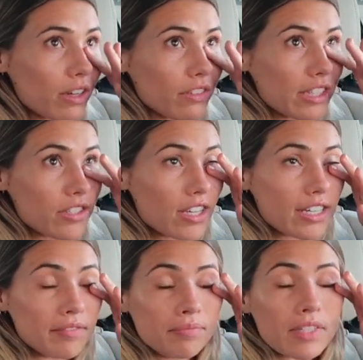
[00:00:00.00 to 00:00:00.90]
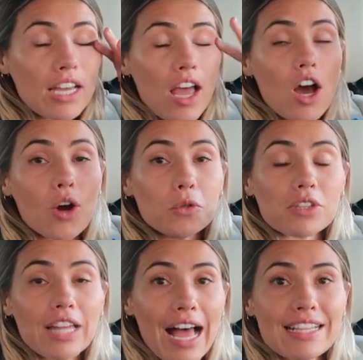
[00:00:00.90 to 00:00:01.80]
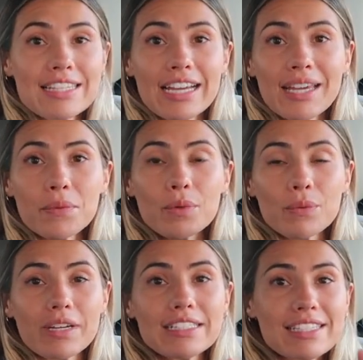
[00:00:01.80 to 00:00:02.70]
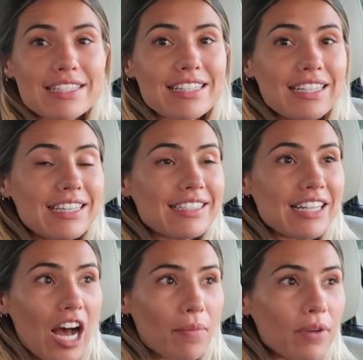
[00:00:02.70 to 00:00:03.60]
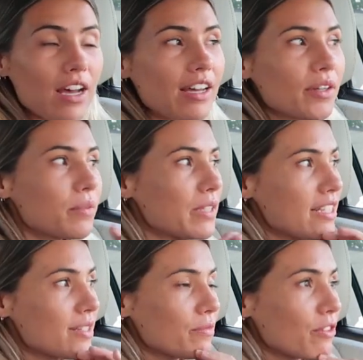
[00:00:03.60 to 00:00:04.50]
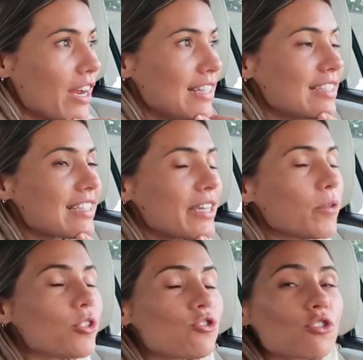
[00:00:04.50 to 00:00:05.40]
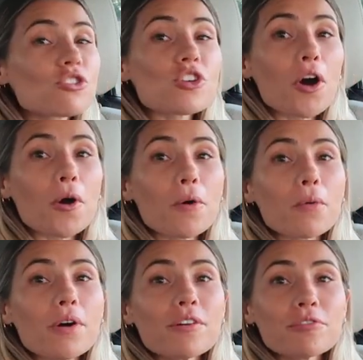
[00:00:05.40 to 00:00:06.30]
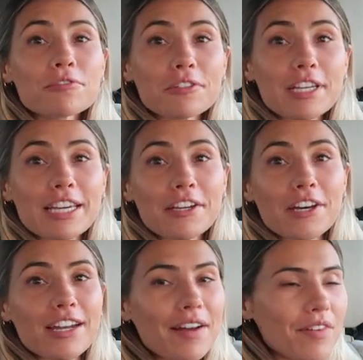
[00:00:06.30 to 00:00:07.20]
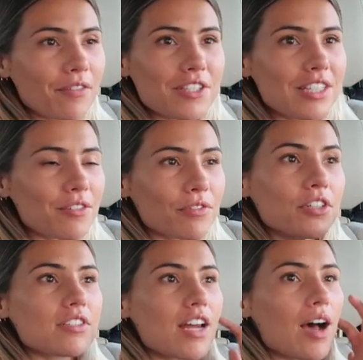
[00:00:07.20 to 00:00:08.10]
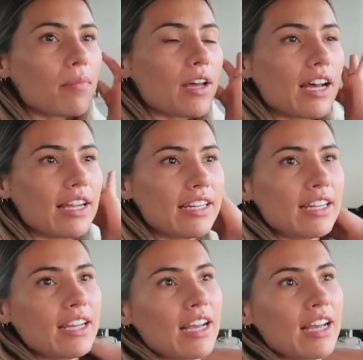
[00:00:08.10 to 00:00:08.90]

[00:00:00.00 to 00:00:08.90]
Everything's good. Oh, last night we went to see Top Gun with some friends. It was so freaking good. I've never seen the first Top Gun.